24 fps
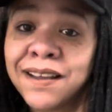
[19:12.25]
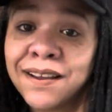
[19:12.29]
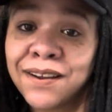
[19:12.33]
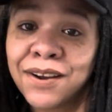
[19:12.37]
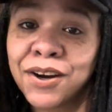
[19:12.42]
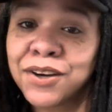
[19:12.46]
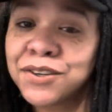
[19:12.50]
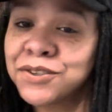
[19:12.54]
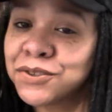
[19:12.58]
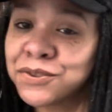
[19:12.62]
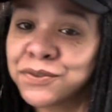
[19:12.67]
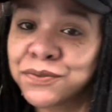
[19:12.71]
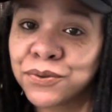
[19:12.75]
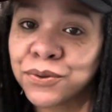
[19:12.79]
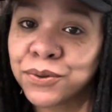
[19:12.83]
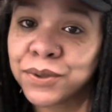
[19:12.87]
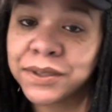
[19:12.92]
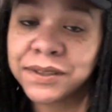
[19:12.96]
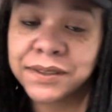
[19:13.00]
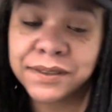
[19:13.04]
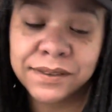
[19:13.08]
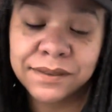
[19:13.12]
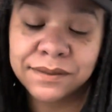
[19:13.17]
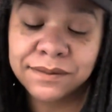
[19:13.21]
Archer's
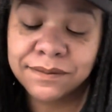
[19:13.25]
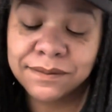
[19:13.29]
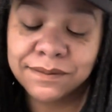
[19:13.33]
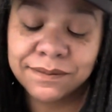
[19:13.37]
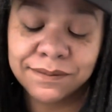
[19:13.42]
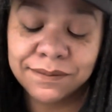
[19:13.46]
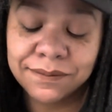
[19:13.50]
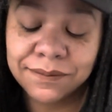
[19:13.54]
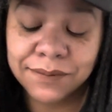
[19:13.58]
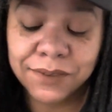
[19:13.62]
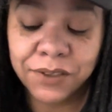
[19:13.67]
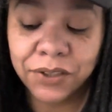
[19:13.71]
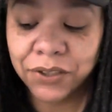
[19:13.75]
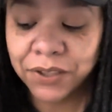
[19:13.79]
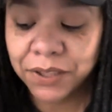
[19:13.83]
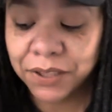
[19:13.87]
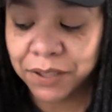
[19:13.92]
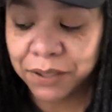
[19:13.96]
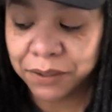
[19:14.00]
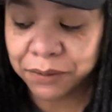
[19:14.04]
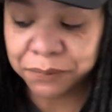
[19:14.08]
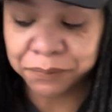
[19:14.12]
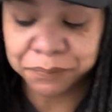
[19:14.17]
Voice, you already know.